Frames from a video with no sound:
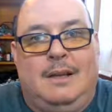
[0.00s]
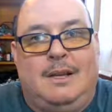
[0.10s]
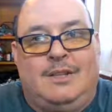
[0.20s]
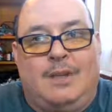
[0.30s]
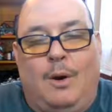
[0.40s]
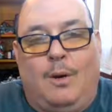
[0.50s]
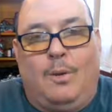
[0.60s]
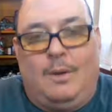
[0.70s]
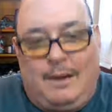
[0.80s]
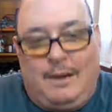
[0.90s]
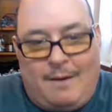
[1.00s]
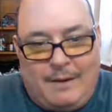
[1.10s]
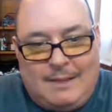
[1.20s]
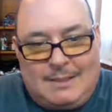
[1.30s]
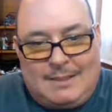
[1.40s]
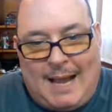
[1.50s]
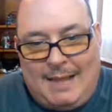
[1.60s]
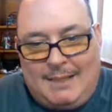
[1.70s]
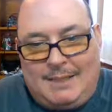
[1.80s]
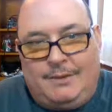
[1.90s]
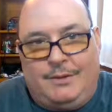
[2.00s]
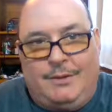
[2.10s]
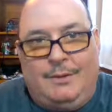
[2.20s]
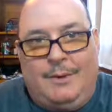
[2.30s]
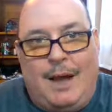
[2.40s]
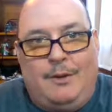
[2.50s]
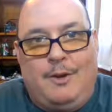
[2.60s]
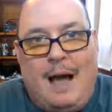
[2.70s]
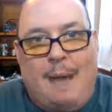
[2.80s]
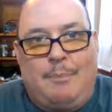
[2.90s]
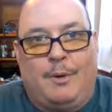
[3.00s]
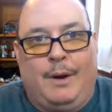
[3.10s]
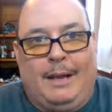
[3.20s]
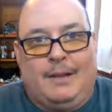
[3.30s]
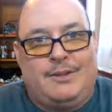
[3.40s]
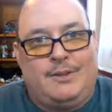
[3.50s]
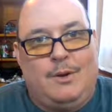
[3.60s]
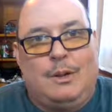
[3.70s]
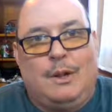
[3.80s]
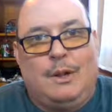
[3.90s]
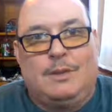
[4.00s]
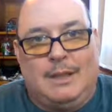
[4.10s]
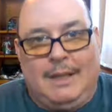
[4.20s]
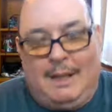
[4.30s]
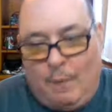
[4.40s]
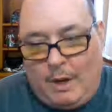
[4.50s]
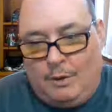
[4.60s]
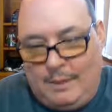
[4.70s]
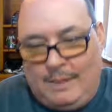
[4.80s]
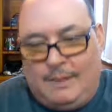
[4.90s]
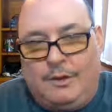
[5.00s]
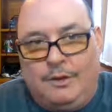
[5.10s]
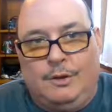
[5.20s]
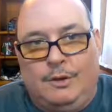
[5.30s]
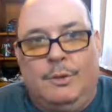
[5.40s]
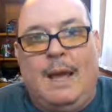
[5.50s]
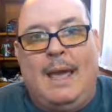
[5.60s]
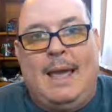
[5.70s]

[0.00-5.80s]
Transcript: So governance ties into how you operate so closely and what you need to do